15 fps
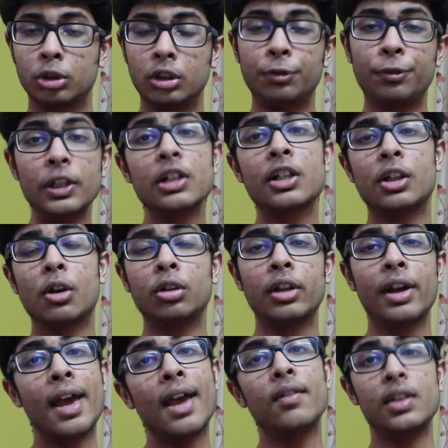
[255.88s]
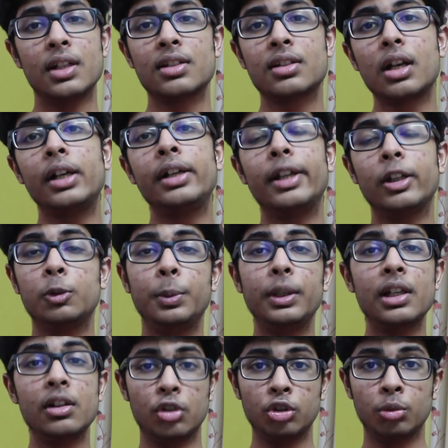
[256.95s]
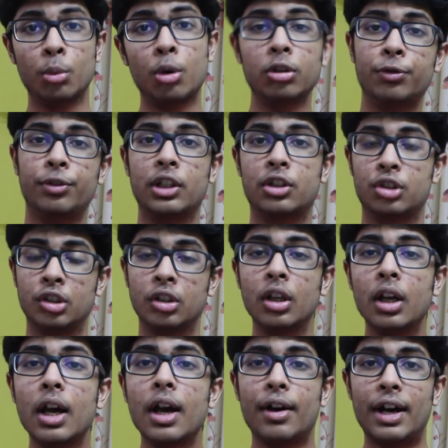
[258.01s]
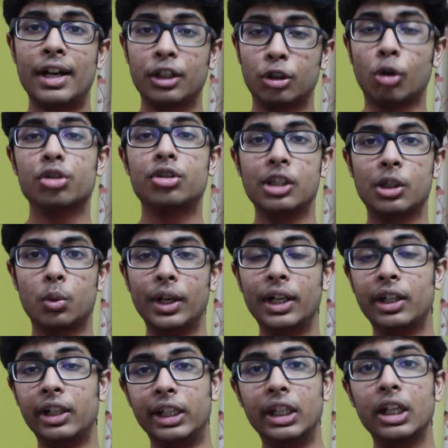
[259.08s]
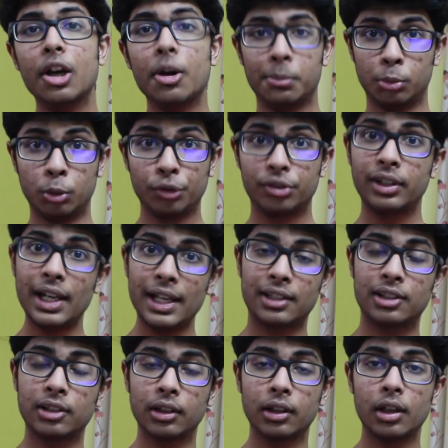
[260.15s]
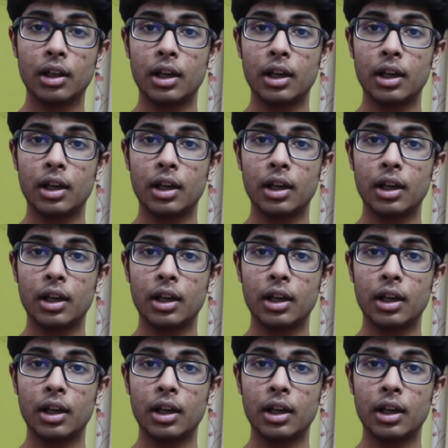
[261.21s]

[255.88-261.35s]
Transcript: So the finger on the heavier side experiences more friction and consequently moves less.